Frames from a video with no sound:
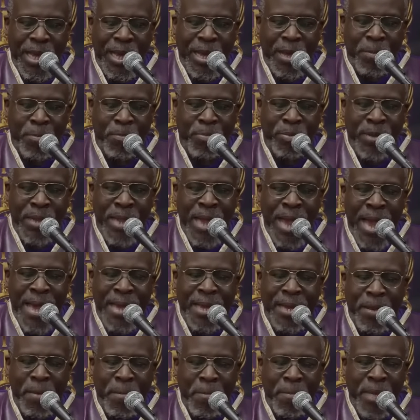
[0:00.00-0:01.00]
A
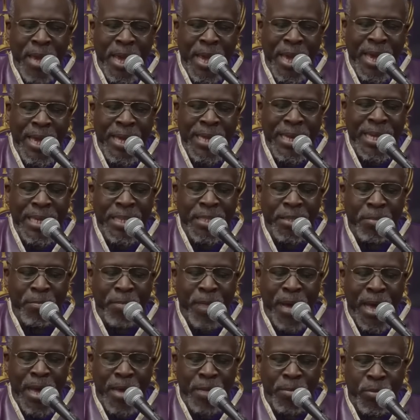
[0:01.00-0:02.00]
black man in the
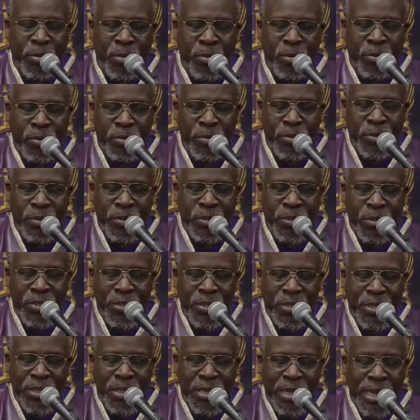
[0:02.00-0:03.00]
Bible.
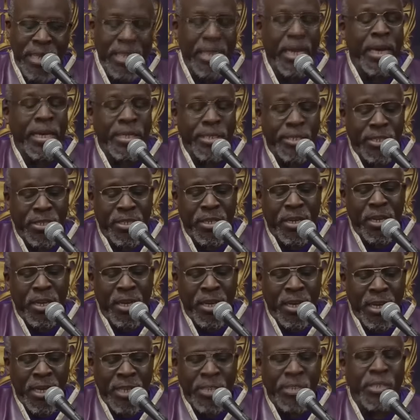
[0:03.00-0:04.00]
And yes,
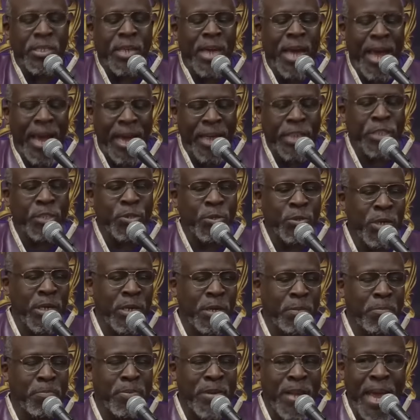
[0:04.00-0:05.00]
he's
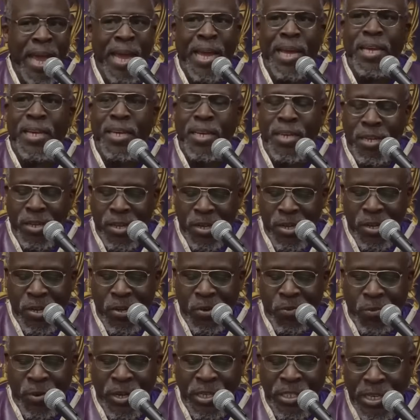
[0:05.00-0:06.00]
actually black.
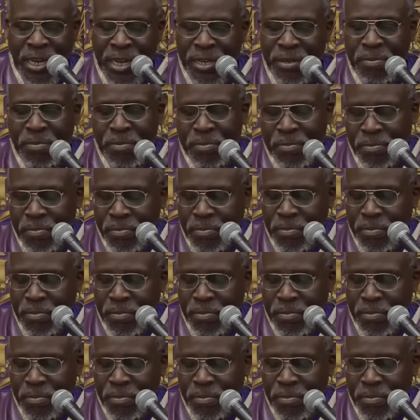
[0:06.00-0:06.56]
Read that.